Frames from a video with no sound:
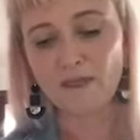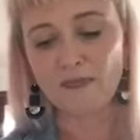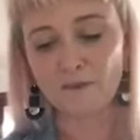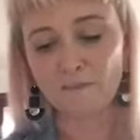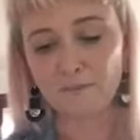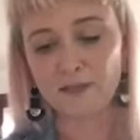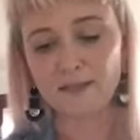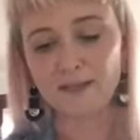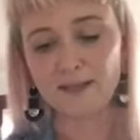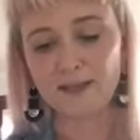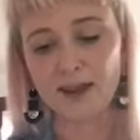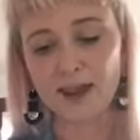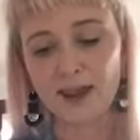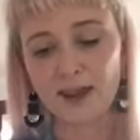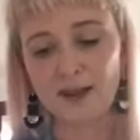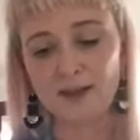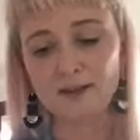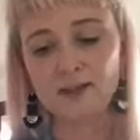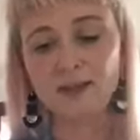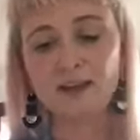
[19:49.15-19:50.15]
the missing
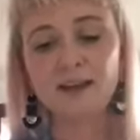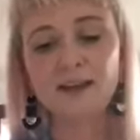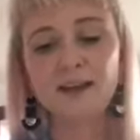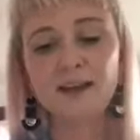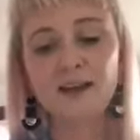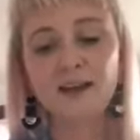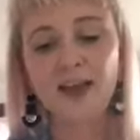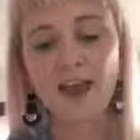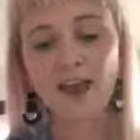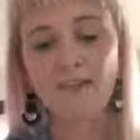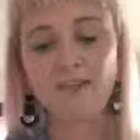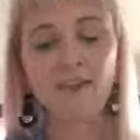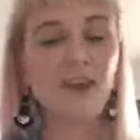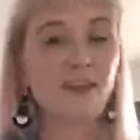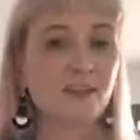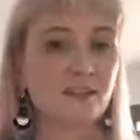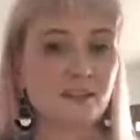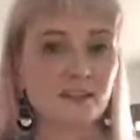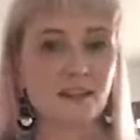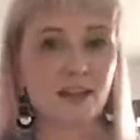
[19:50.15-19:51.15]
out. And then
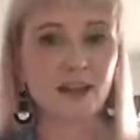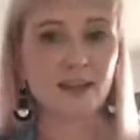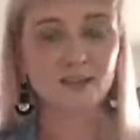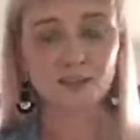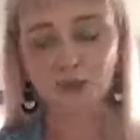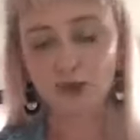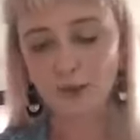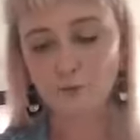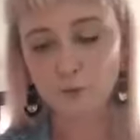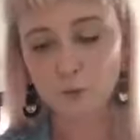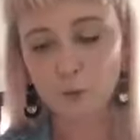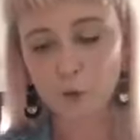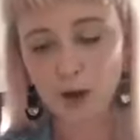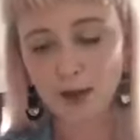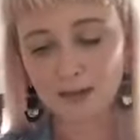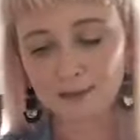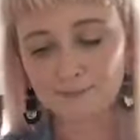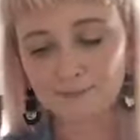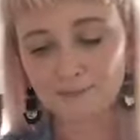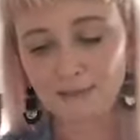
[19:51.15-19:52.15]
it starts chapter
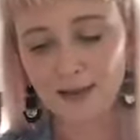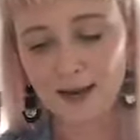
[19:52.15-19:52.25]
one.